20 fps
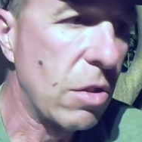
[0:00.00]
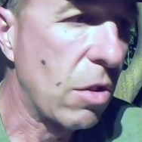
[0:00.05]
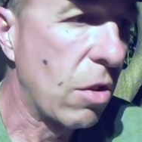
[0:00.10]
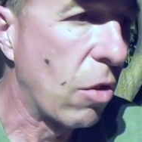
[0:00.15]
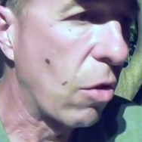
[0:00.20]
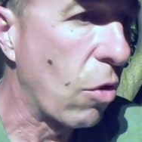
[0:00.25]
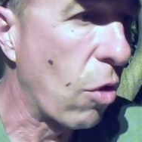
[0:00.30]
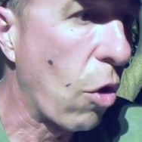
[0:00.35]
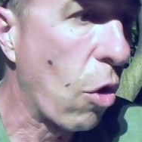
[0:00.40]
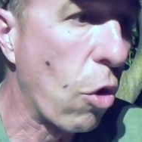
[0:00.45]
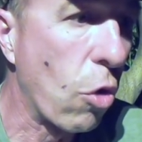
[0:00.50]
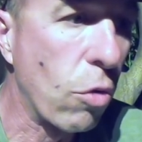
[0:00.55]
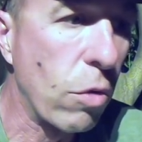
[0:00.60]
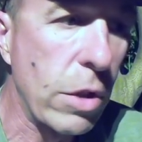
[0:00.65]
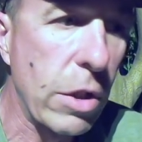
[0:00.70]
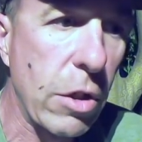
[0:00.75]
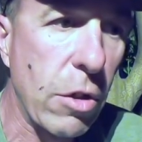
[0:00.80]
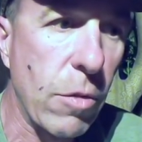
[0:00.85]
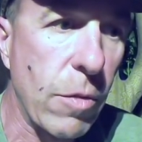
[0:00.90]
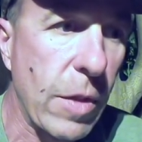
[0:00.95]
or
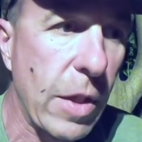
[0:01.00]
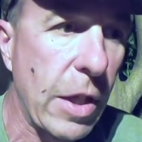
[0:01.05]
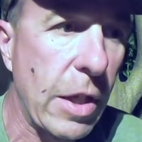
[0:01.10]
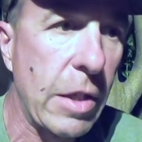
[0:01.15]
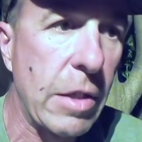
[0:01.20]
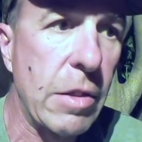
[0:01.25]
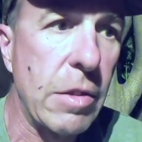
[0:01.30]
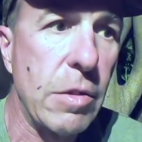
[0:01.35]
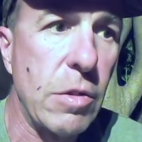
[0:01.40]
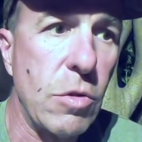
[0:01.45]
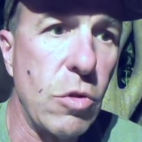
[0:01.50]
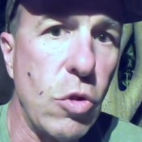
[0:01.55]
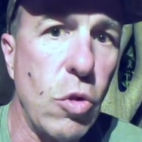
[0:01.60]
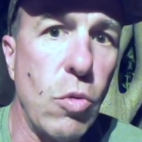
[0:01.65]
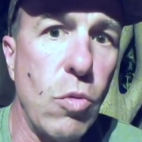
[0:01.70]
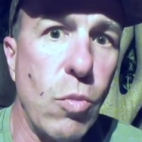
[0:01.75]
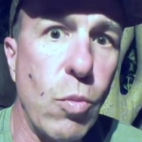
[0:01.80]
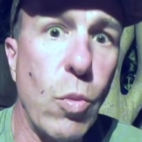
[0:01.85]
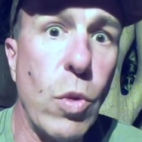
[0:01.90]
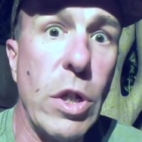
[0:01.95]
earlier than
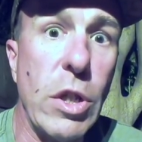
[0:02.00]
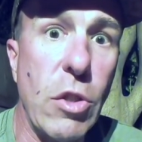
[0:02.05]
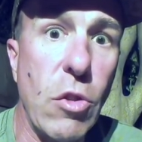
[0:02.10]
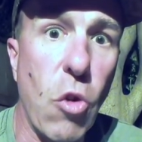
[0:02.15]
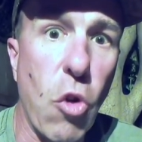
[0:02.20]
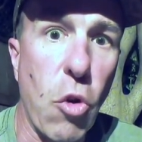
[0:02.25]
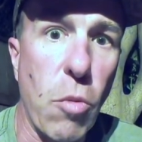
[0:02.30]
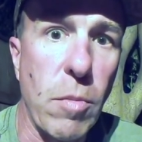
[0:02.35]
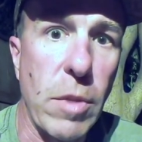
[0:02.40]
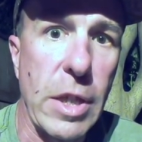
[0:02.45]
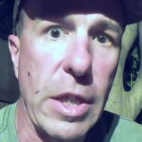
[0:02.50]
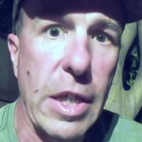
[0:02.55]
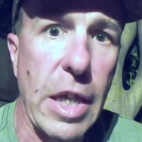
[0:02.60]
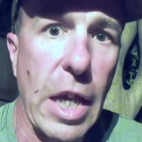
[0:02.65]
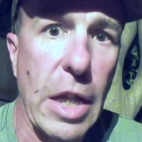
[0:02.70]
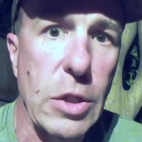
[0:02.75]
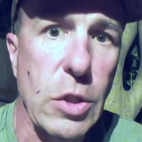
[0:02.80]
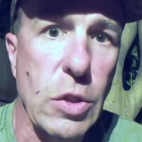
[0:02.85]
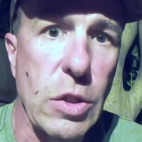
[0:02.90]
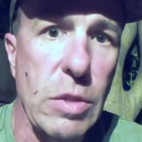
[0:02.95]
you would normally
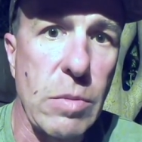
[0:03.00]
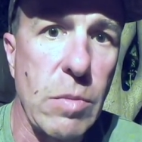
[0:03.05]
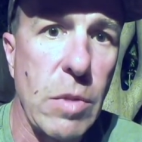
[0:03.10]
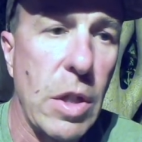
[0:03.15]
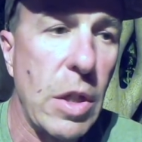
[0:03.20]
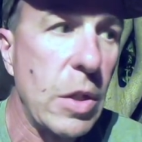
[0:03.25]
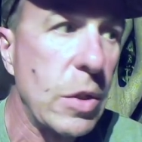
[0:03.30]
catch them.